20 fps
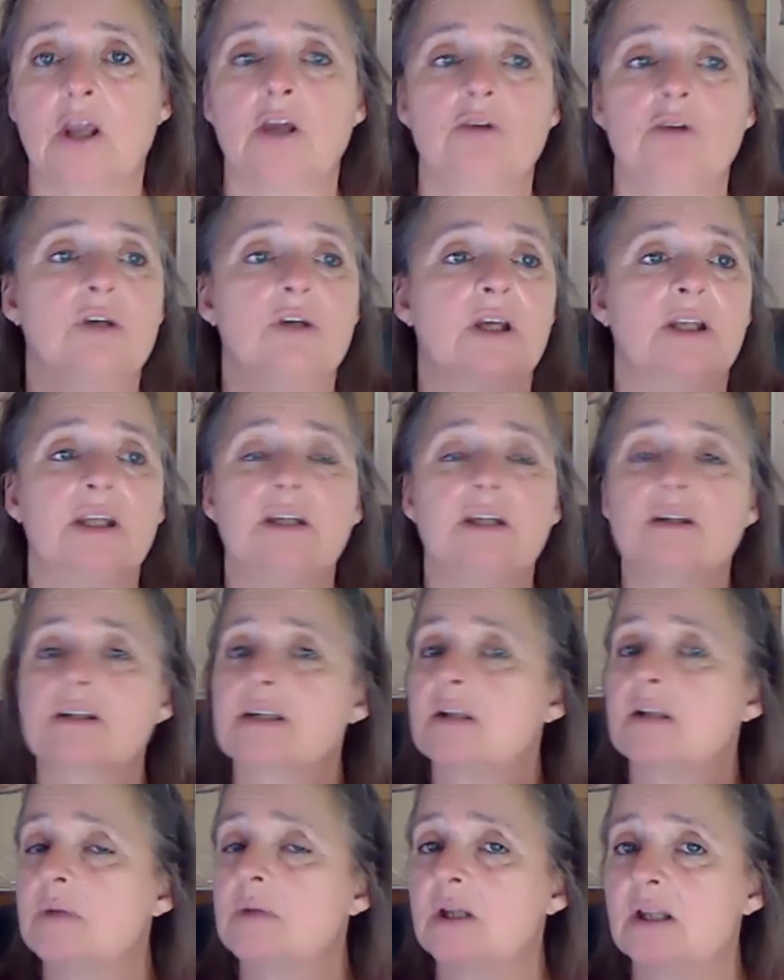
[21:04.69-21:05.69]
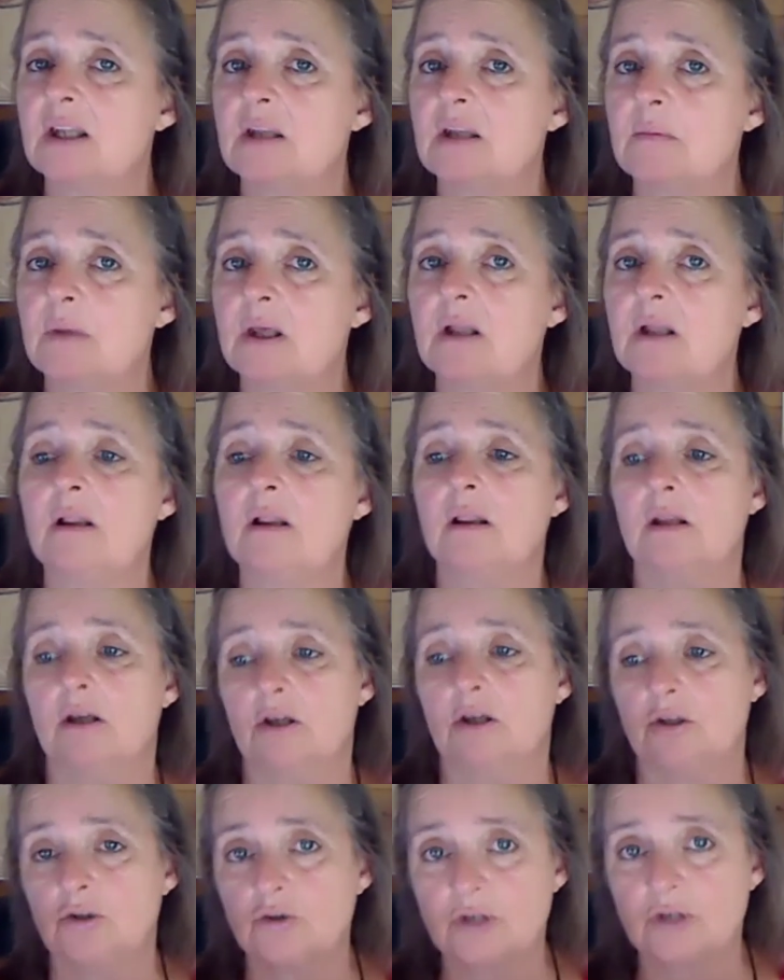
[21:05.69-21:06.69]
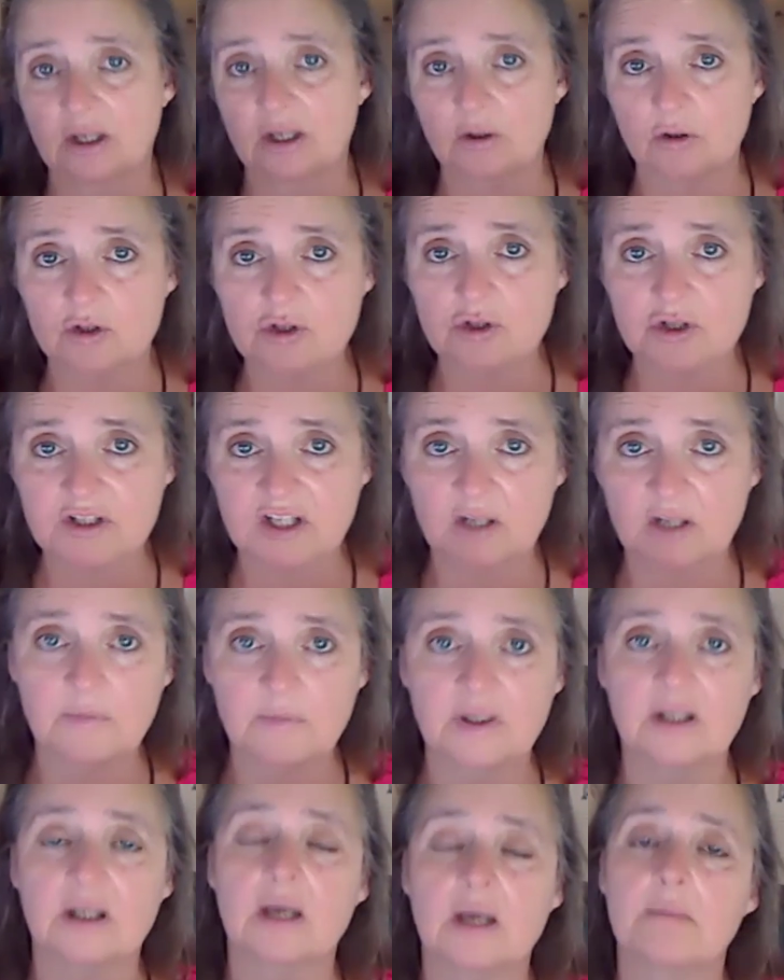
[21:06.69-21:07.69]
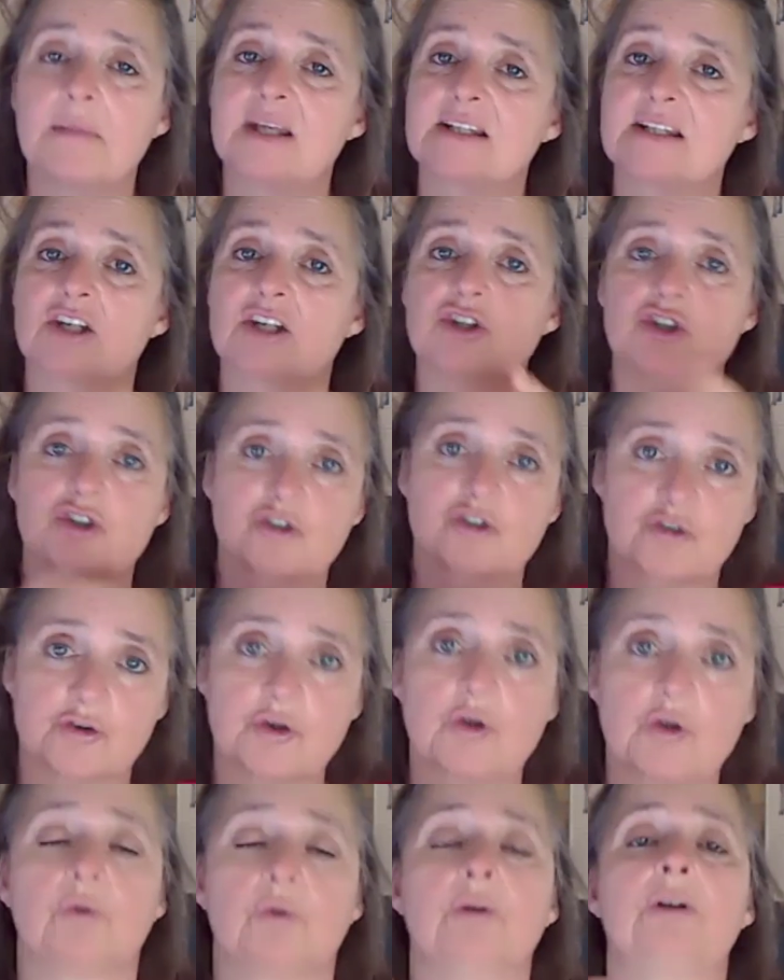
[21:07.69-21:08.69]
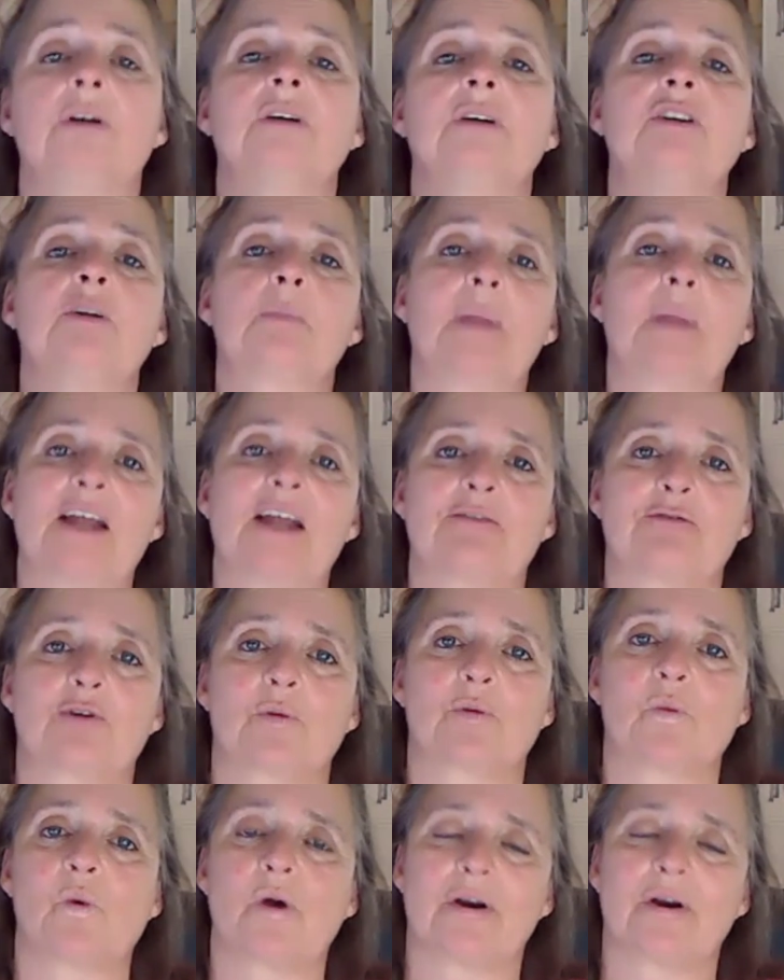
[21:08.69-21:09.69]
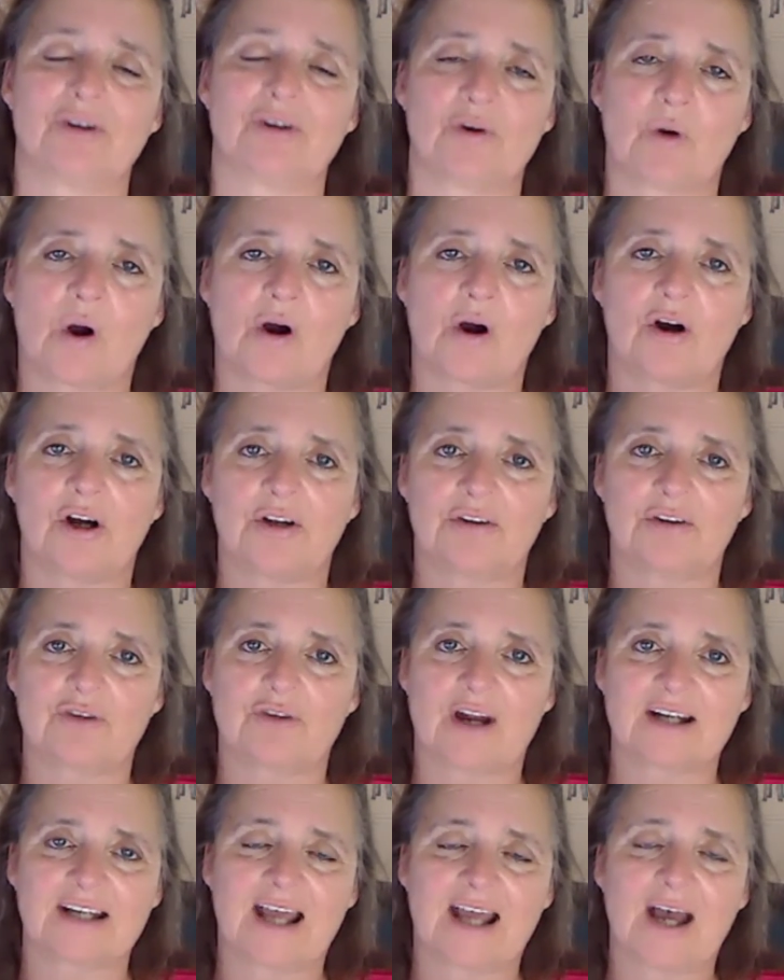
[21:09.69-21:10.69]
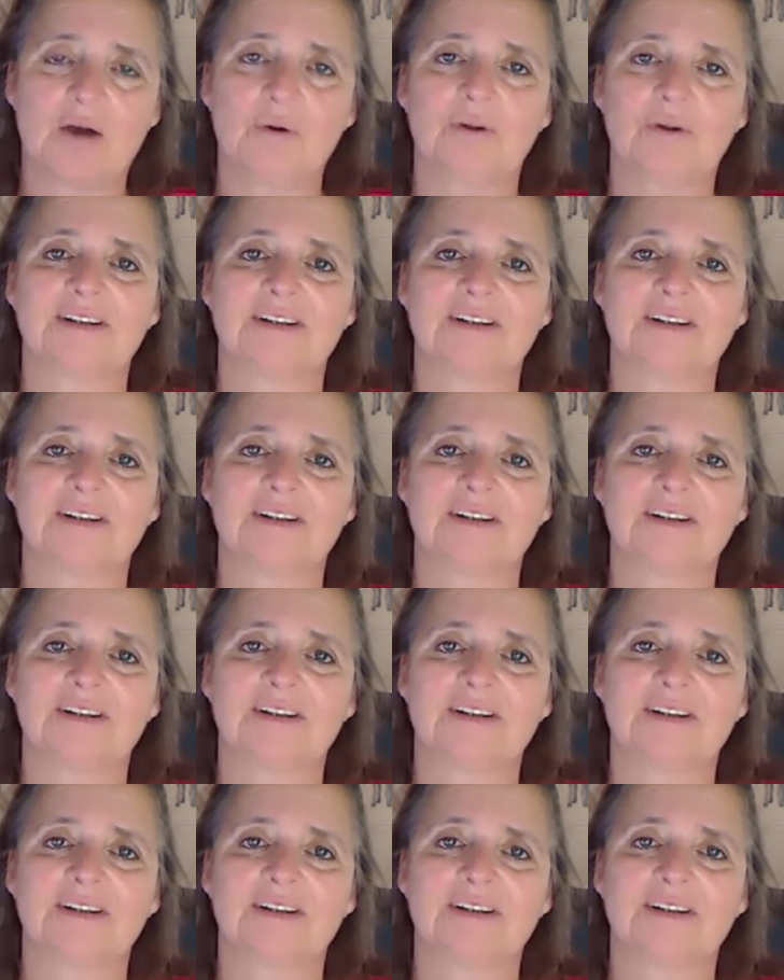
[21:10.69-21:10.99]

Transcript: You can either send me an email. You can also send me a message through the platform where you are on right now.